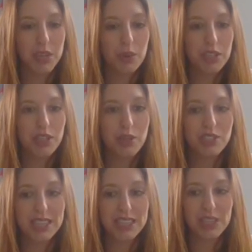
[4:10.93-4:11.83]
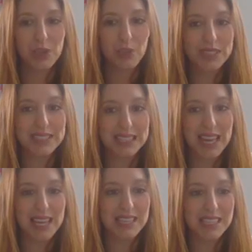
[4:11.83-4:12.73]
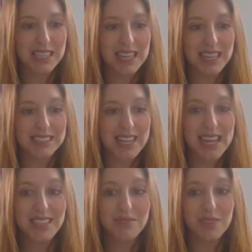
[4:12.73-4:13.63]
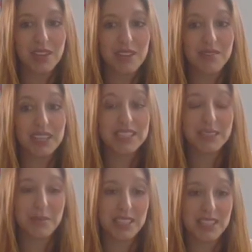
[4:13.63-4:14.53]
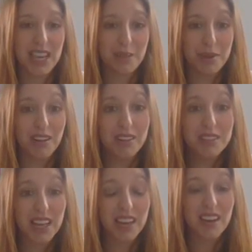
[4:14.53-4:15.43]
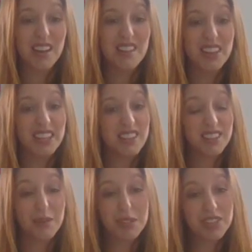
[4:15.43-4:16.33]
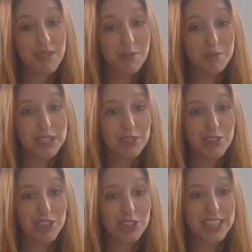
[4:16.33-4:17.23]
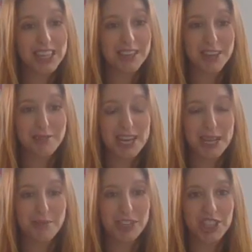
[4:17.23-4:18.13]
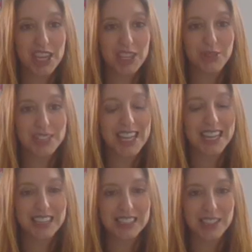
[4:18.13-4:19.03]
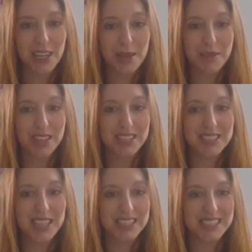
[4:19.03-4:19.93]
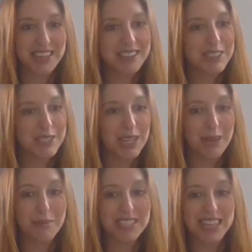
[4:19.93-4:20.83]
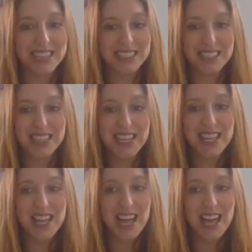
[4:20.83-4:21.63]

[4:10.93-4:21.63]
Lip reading: So a huge thank you once again to the King's Head for inviting me to take part, and thank you so much to everybody who's tuned in. I really appreciate you taking the time this Thursday lunchtime to listen.